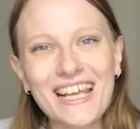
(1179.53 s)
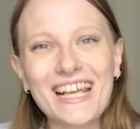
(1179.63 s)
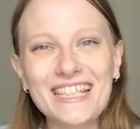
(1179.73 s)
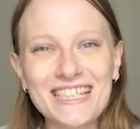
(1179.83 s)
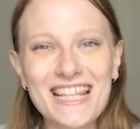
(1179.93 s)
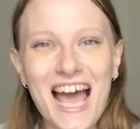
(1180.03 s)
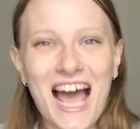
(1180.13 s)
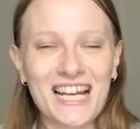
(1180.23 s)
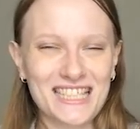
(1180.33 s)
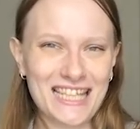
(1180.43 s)
is
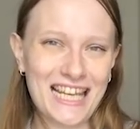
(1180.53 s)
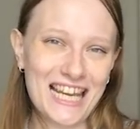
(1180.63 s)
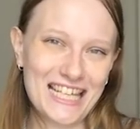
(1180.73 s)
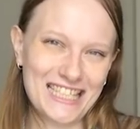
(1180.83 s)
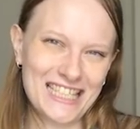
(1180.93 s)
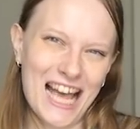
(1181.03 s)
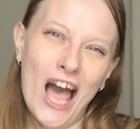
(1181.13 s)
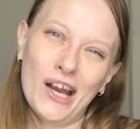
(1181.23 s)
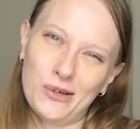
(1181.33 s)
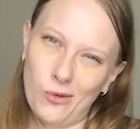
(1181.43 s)
that it's
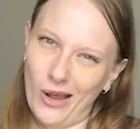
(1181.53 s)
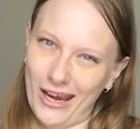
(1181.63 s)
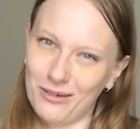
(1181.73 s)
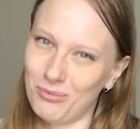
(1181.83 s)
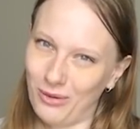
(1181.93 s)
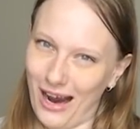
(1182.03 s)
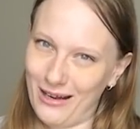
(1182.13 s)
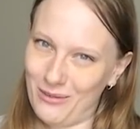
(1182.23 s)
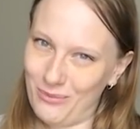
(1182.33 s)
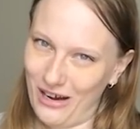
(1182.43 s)
not quite Pride
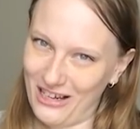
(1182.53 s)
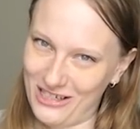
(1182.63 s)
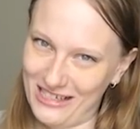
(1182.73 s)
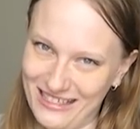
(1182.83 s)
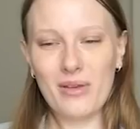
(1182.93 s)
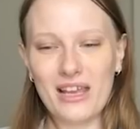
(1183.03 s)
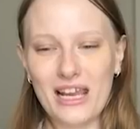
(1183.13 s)
and Prejudice.